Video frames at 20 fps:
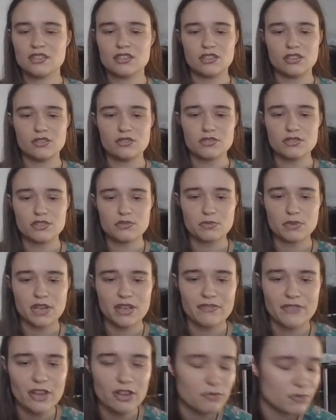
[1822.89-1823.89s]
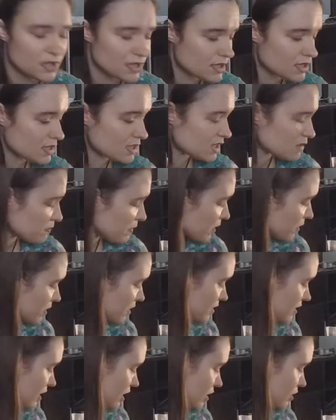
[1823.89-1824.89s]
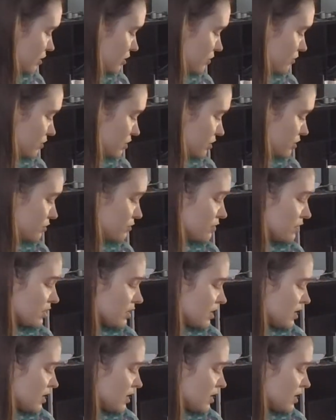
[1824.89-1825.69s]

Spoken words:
Closest one I found was the Inspira that I showed you.